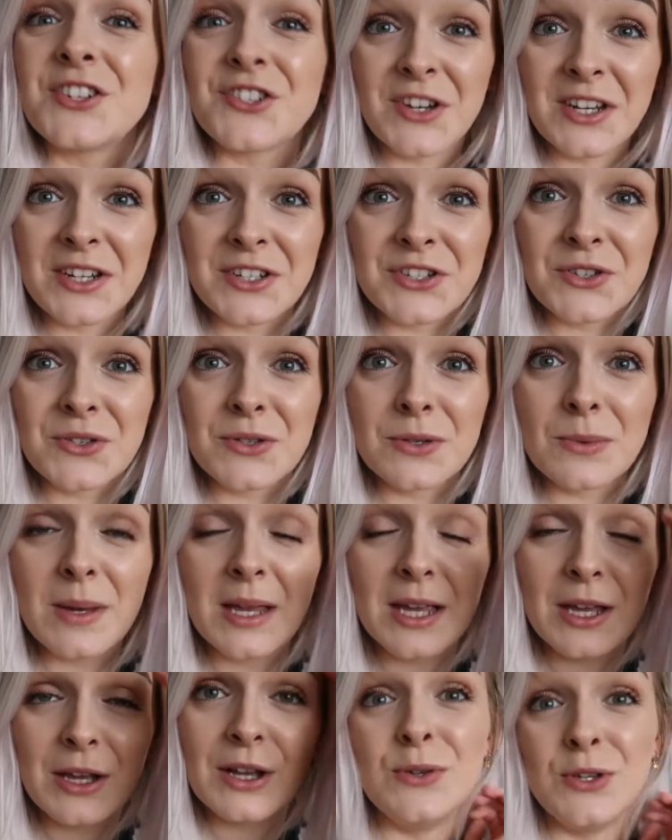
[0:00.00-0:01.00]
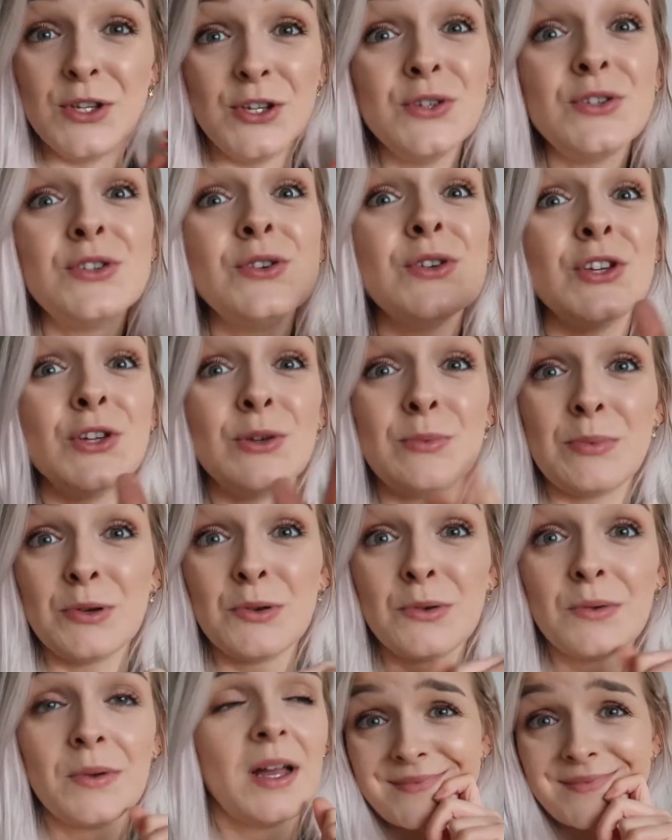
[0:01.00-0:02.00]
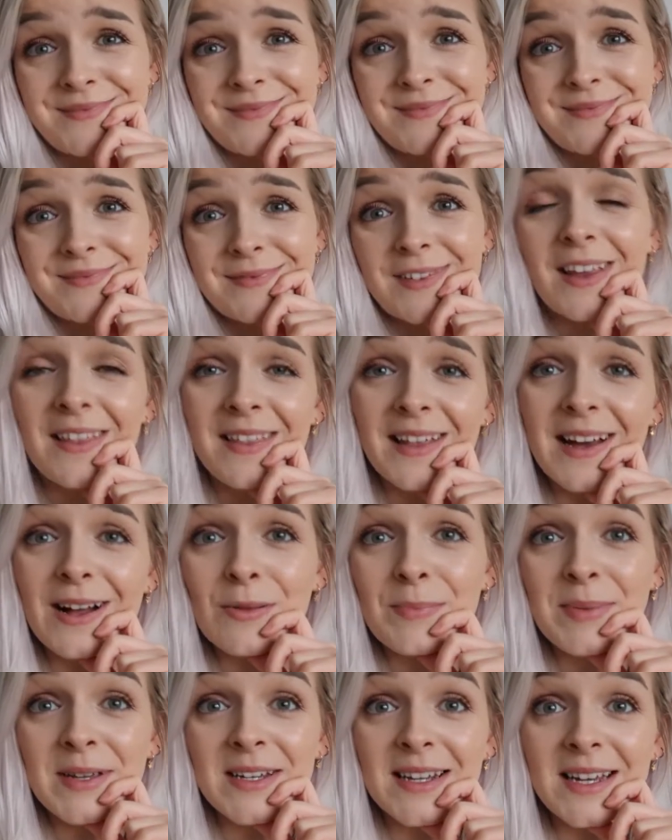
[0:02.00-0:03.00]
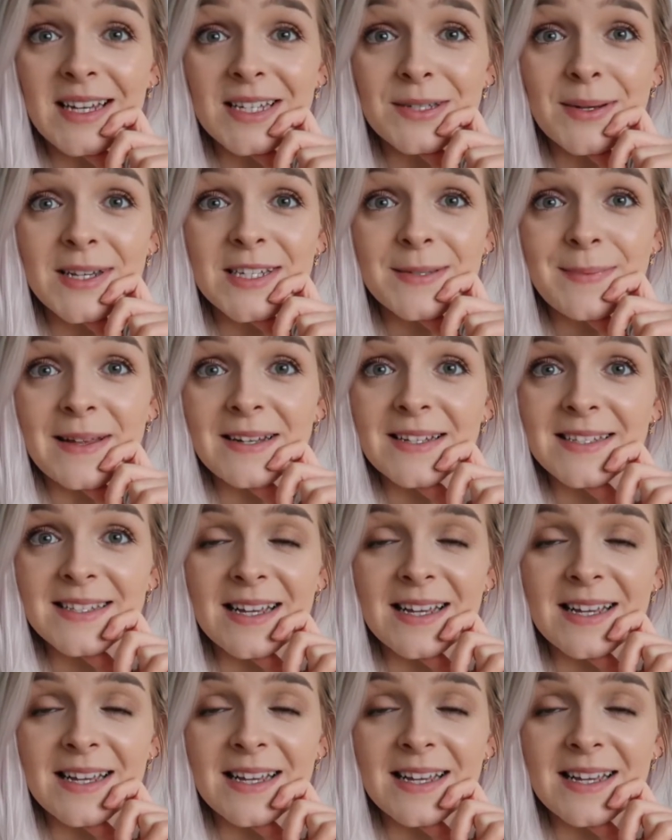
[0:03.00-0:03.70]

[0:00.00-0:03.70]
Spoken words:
a drink during the week, you do you, boo. That would be a nice way to spend a